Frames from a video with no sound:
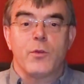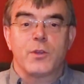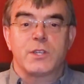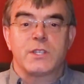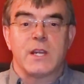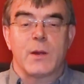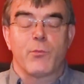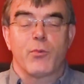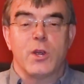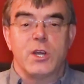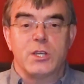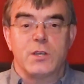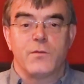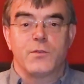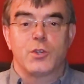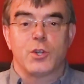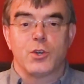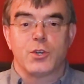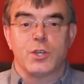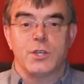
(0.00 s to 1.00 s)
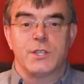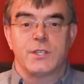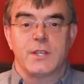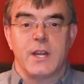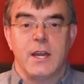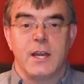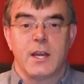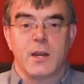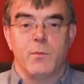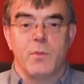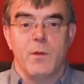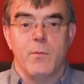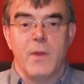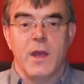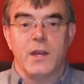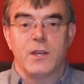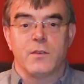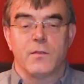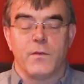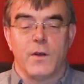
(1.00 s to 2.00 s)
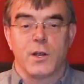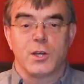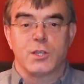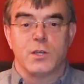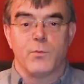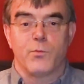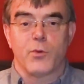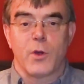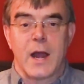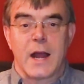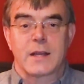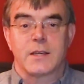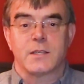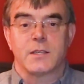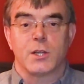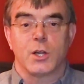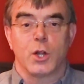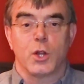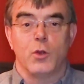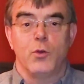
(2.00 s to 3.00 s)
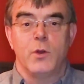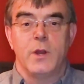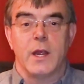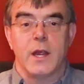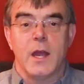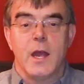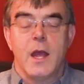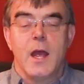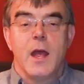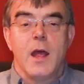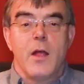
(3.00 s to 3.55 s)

the separation of church and state can be made to function in practice, including